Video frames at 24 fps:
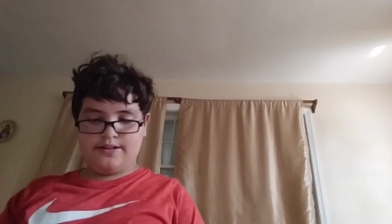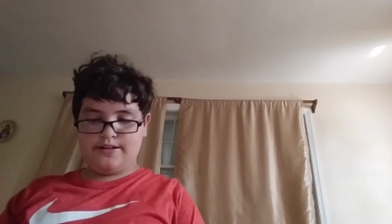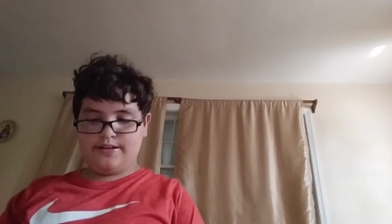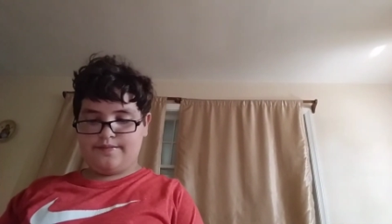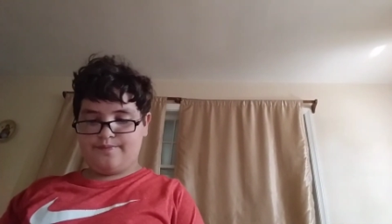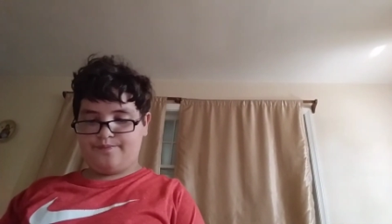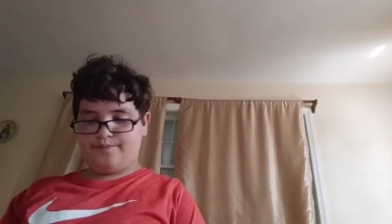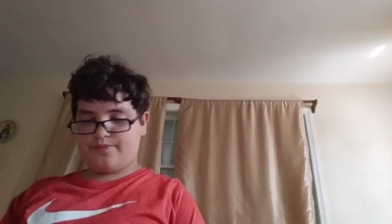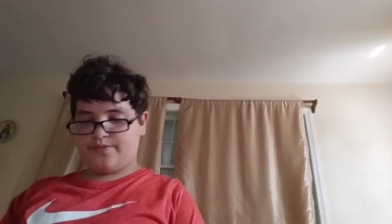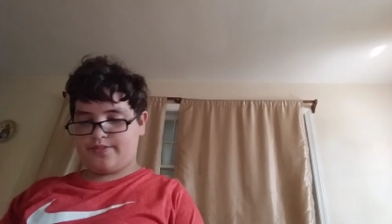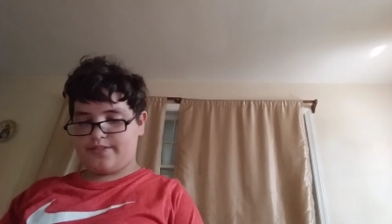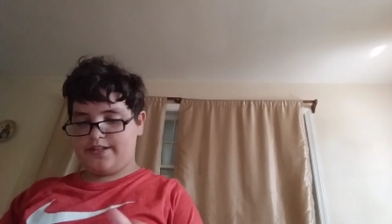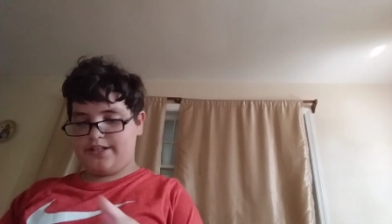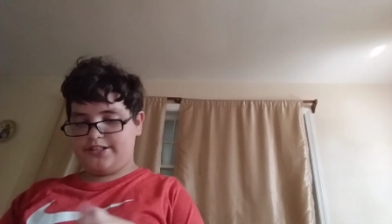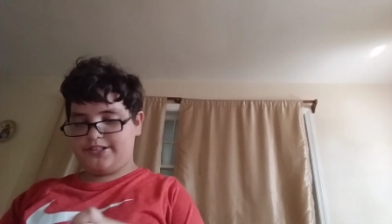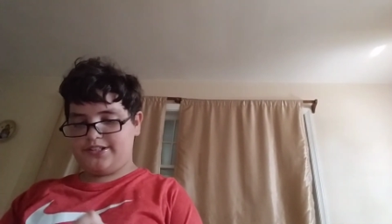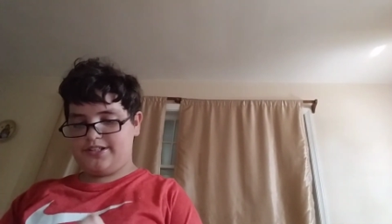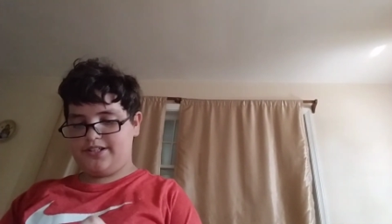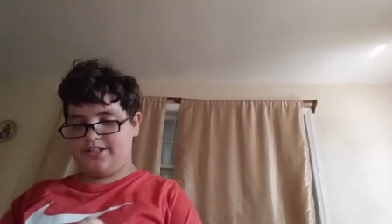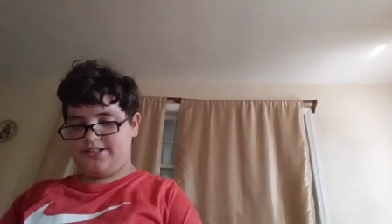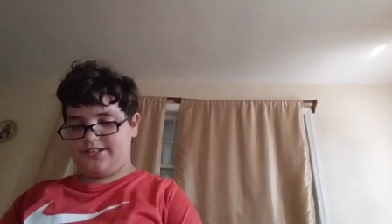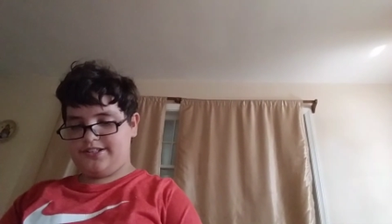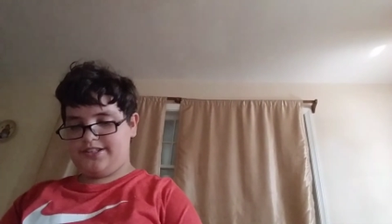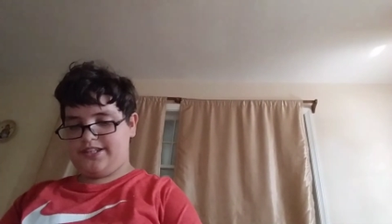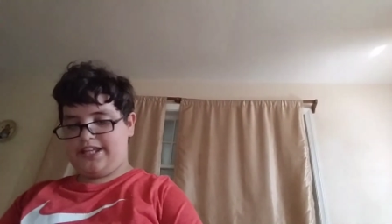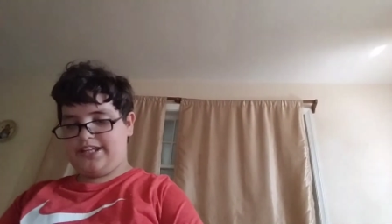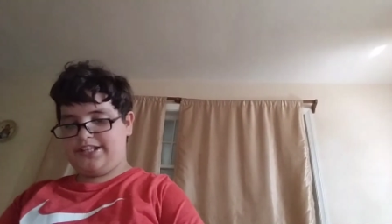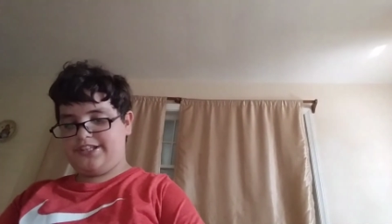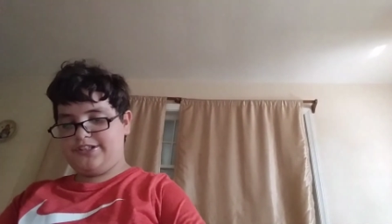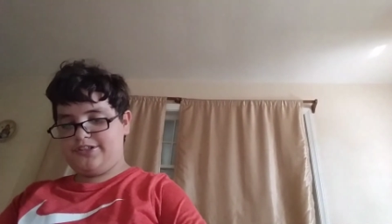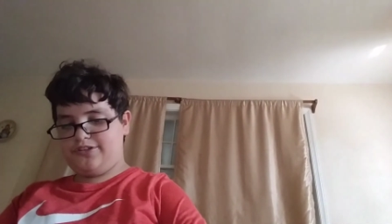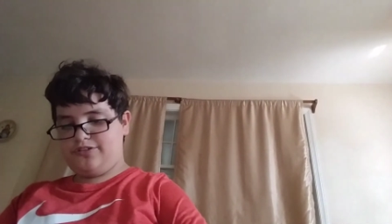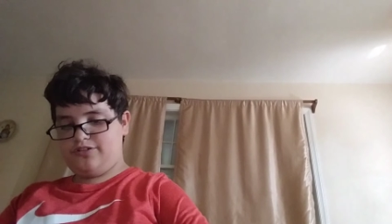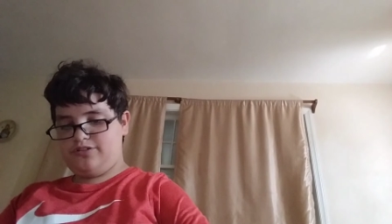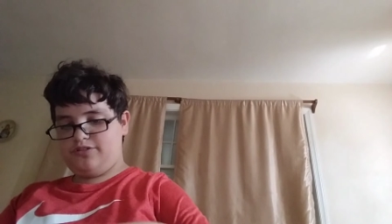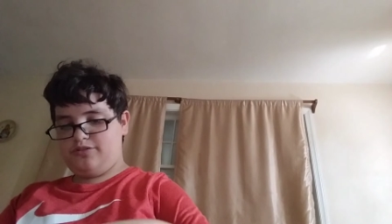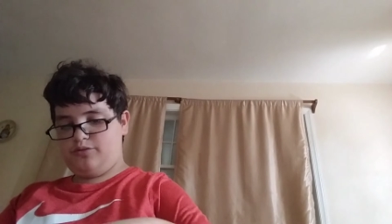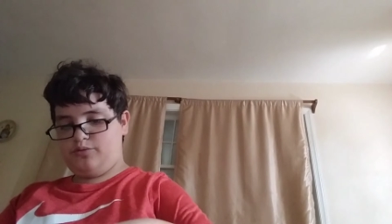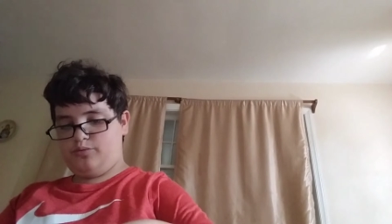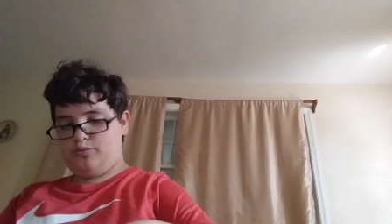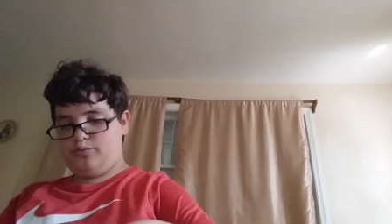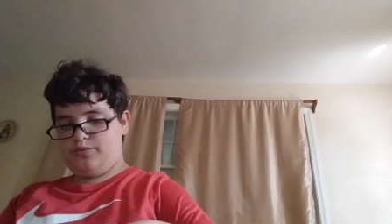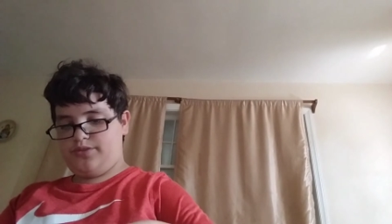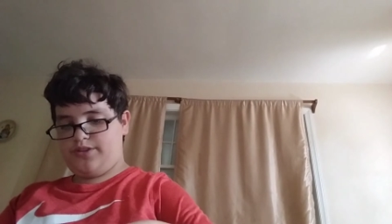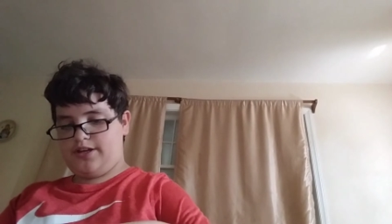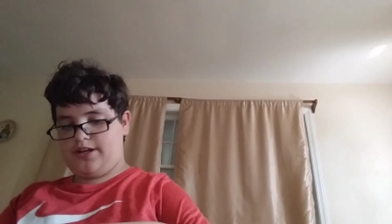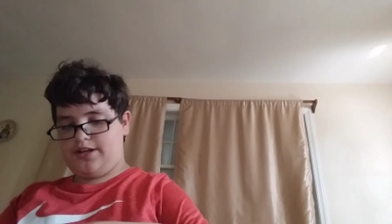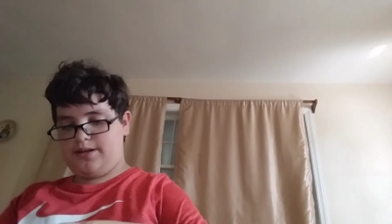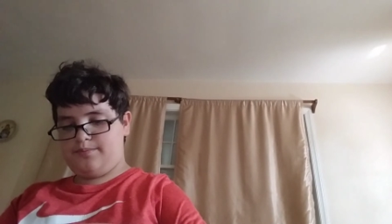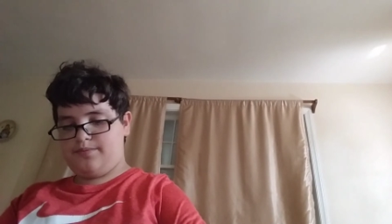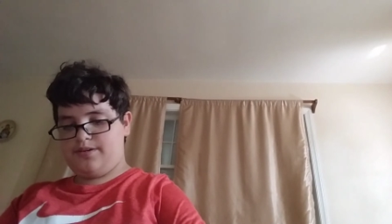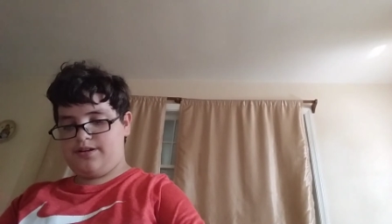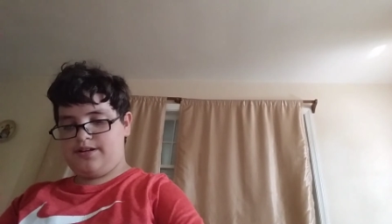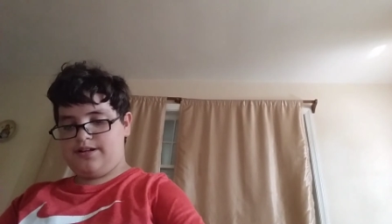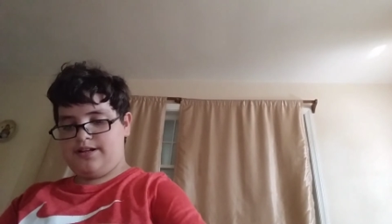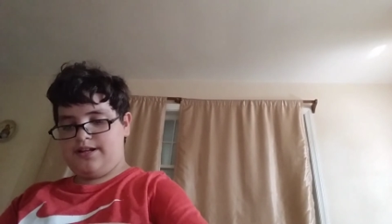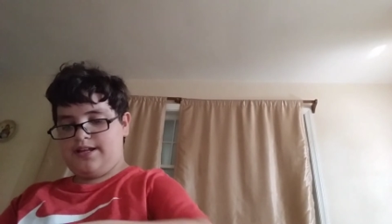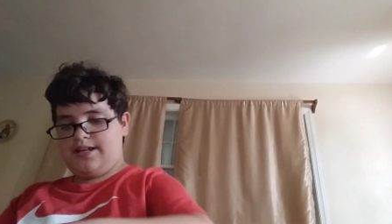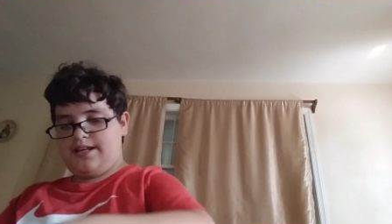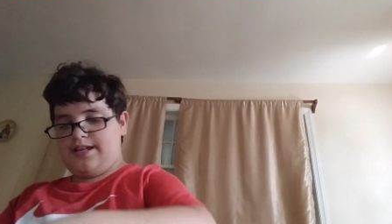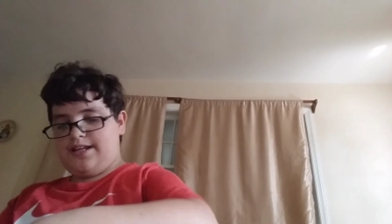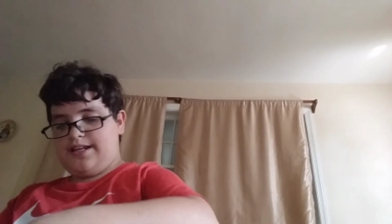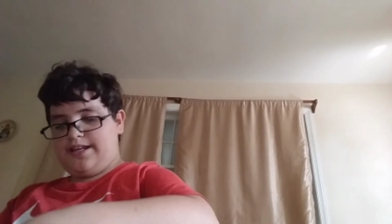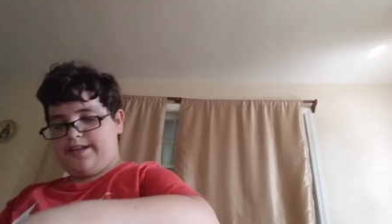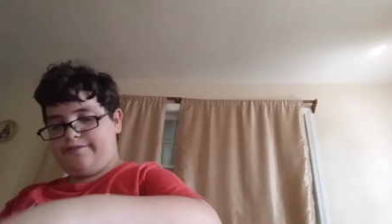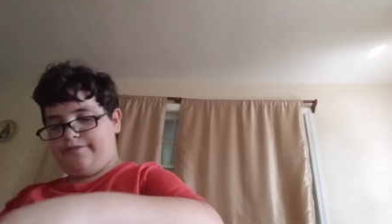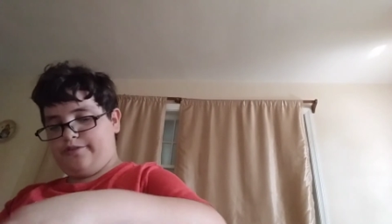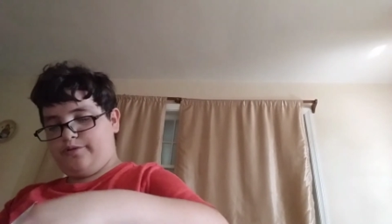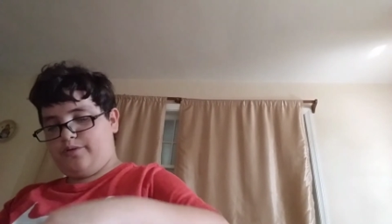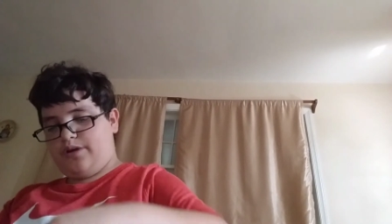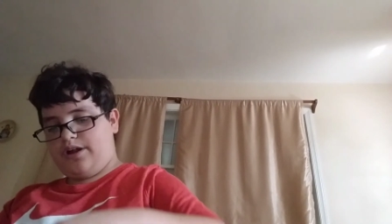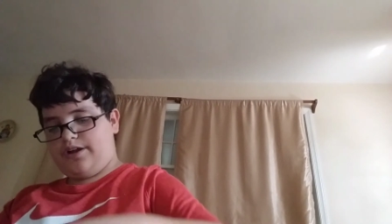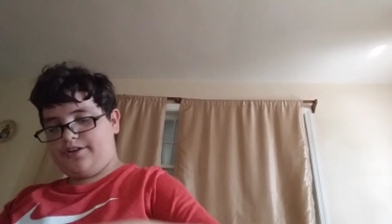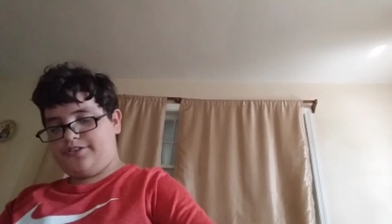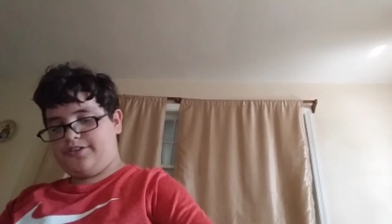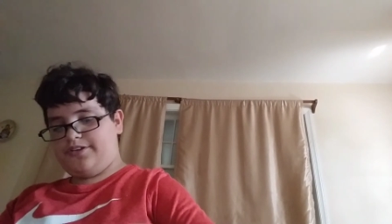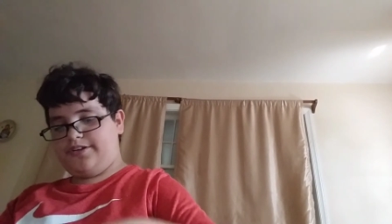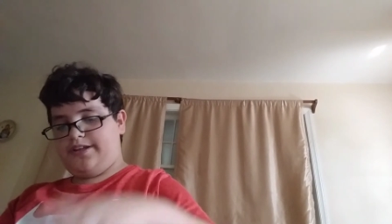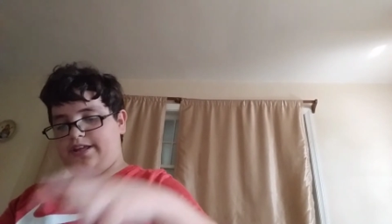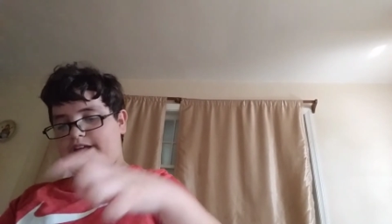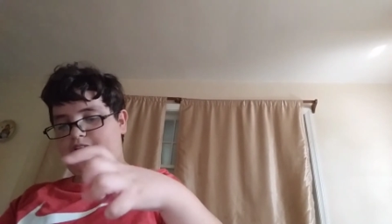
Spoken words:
That's so dumb. If you want to get them.